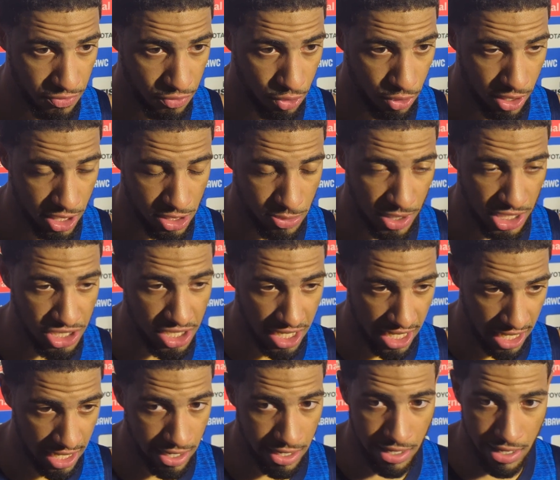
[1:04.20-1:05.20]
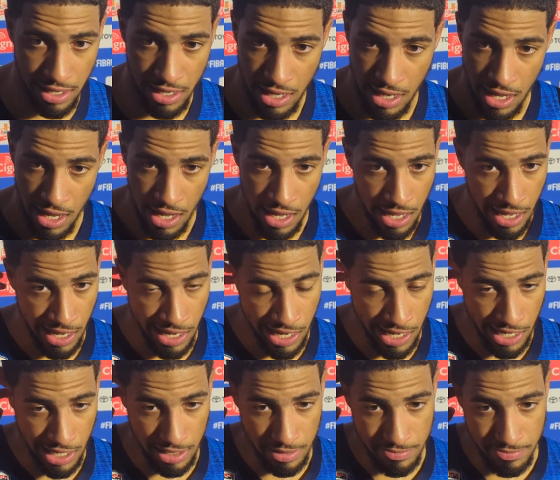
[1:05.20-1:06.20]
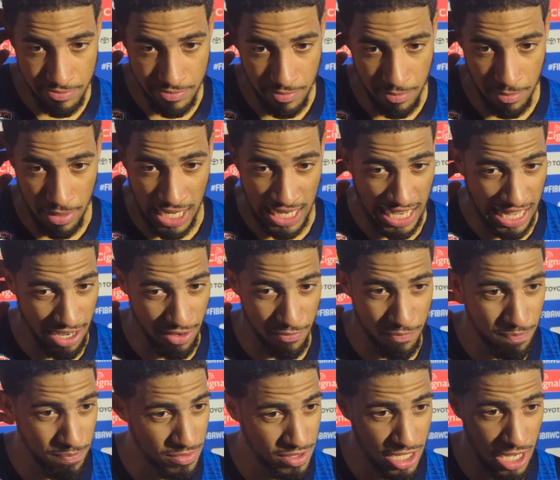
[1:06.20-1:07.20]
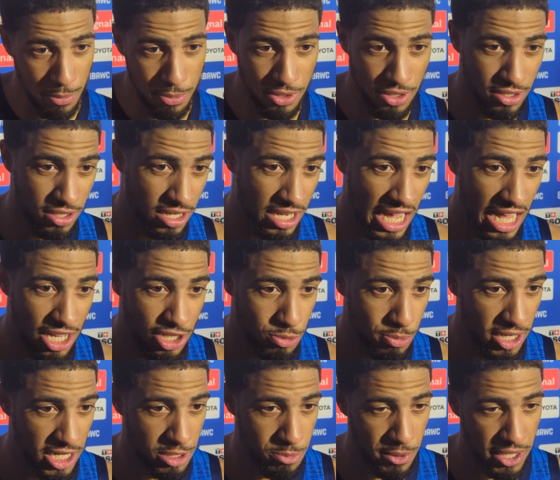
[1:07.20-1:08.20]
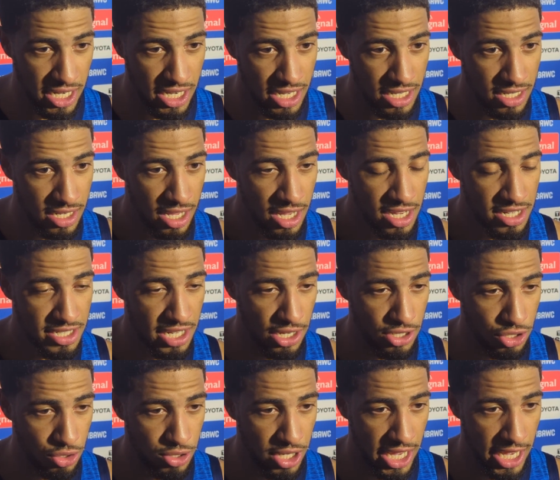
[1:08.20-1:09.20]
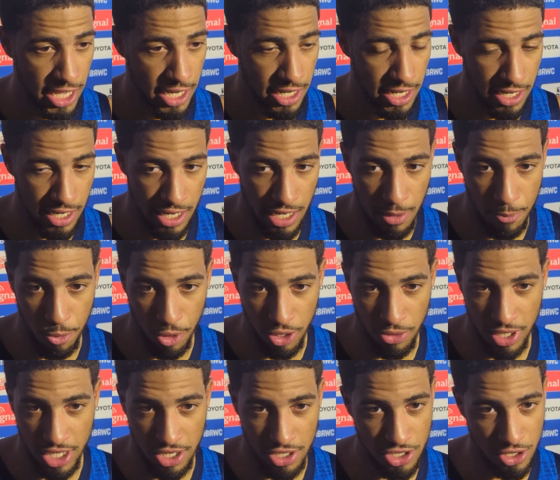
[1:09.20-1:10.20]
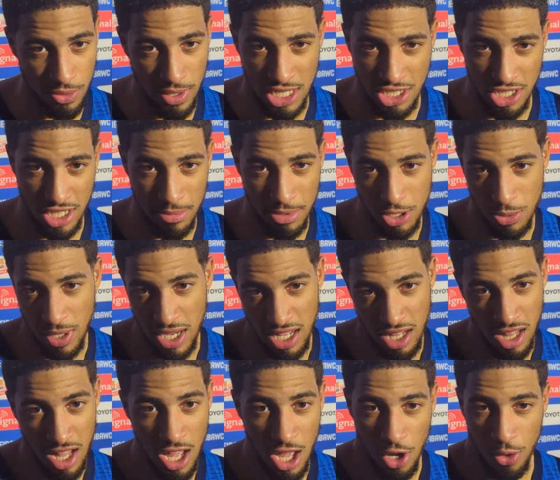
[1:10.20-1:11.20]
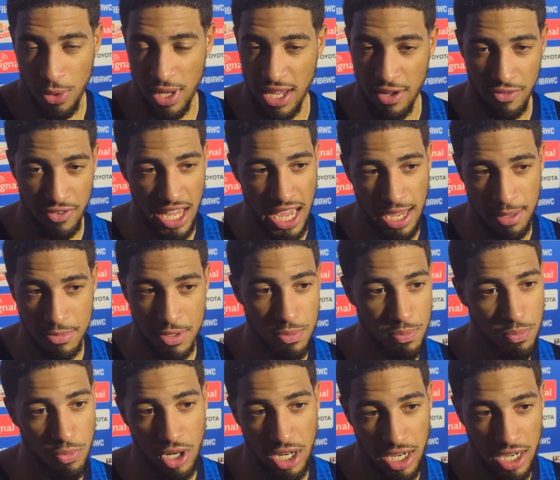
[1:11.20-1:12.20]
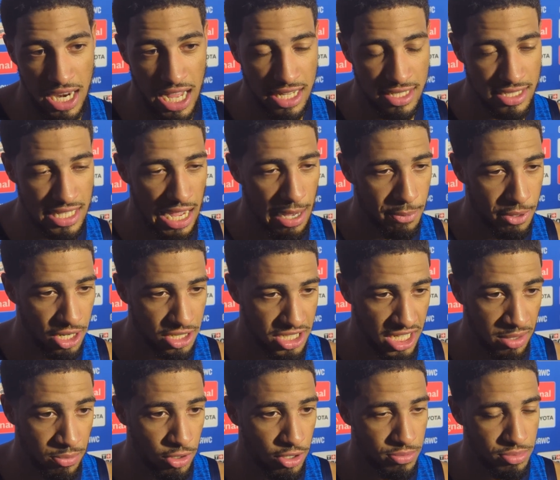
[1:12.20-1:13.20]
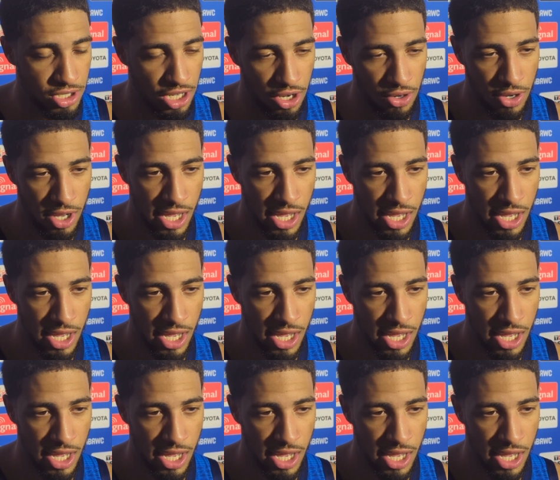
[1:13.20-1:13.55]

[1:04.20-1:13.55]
of course, watching Canada. I got a couple college buddies playing on South Sudan and Puerto Rico, so watching them as well. We have games running nonstop in our team room, so.